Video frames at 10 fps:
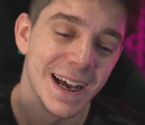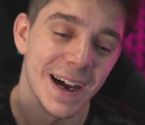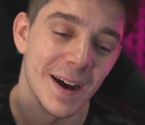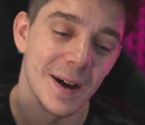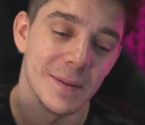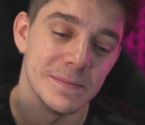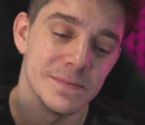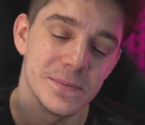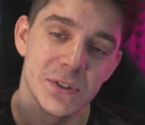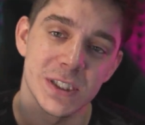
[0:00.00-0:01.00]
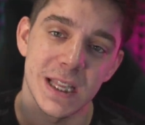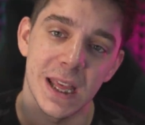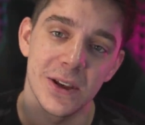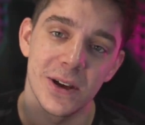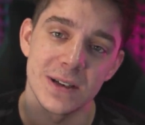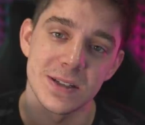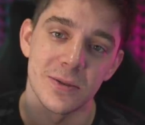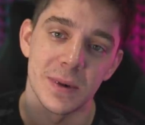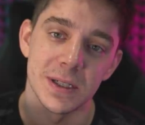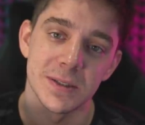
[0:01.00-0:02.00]
Um, just thank you guys so
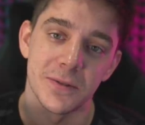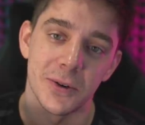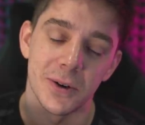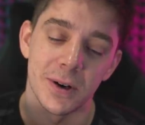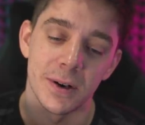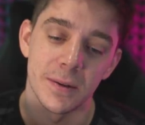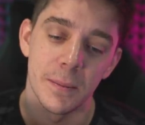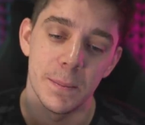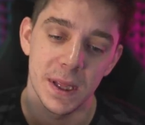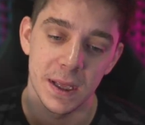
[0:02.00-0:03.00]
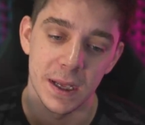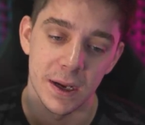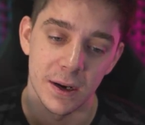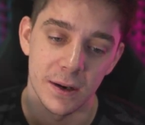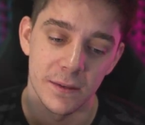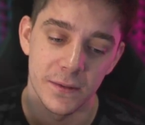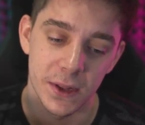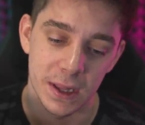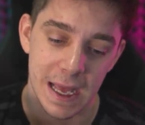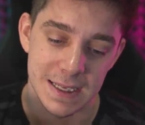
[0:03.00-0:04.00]
much for being here for the
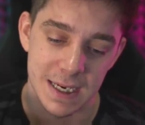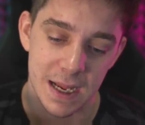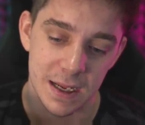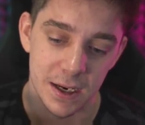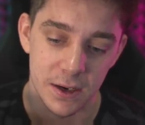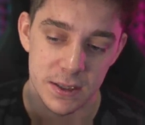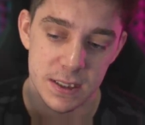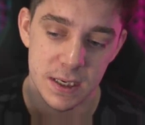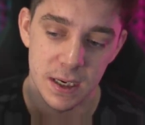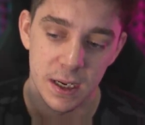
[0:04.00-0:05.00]
last eight years